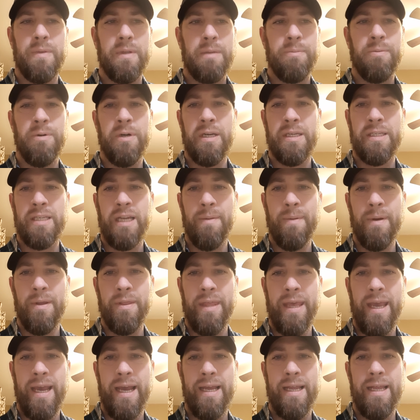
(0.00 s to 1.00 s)
Pretty excited about
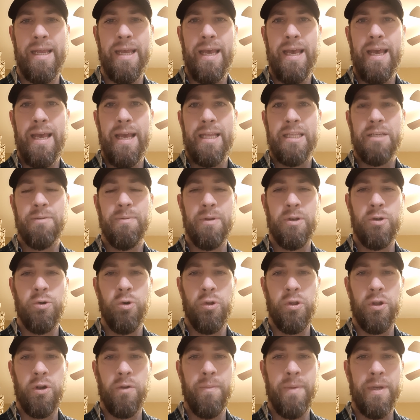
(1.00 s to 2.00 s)
that. It's gonna be a cool
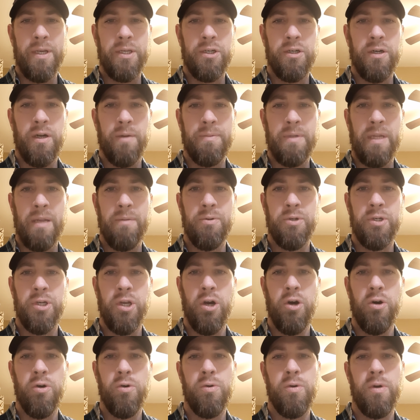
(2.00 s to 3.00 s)
little mixer up type
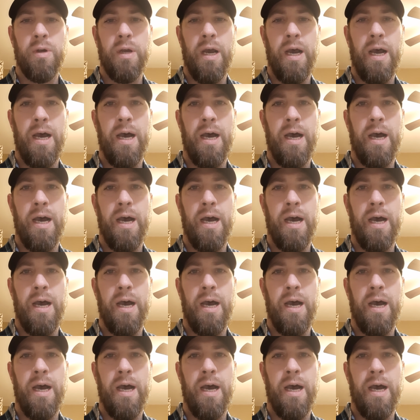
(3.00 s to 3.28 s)
show.